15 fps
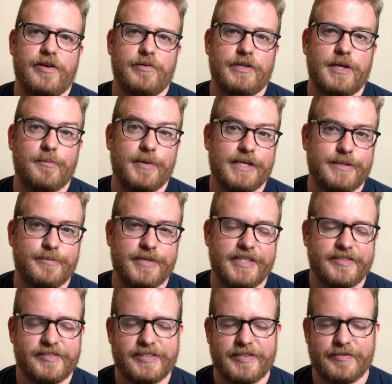anyone that missed me,
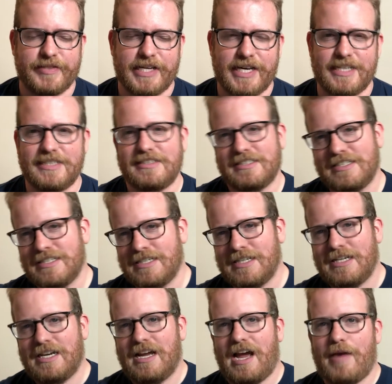if not.
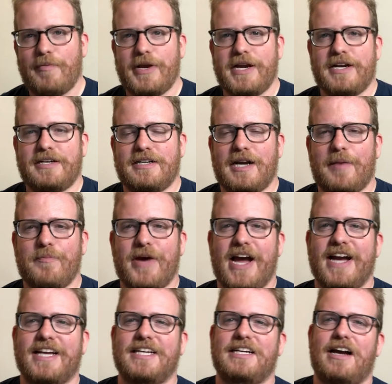I'm here, I'm
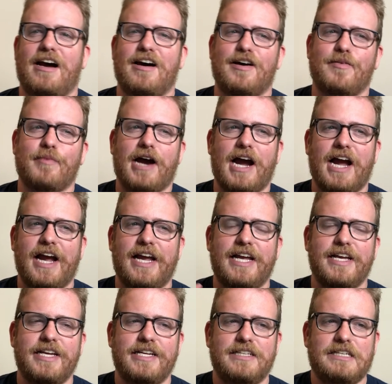back. Um,
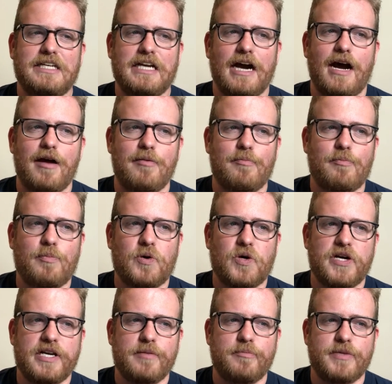I got
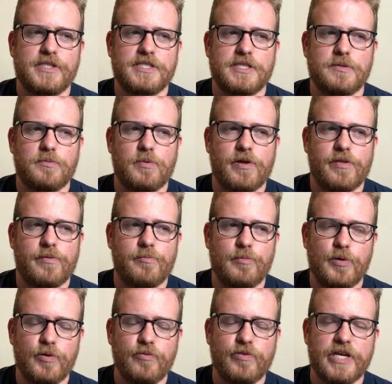pretty busy with
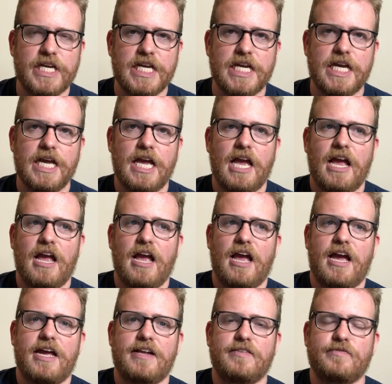moving
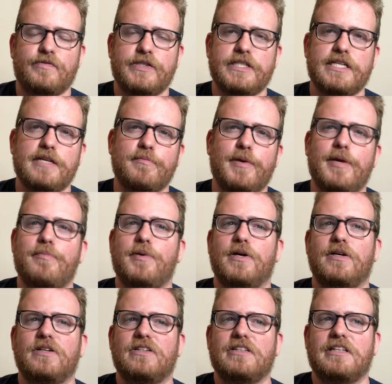and visiting
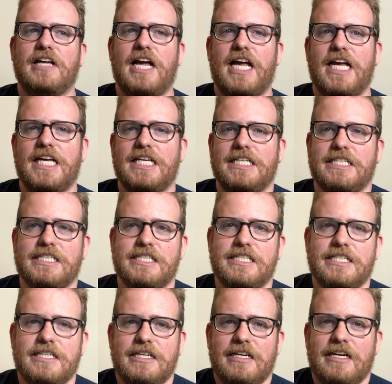people and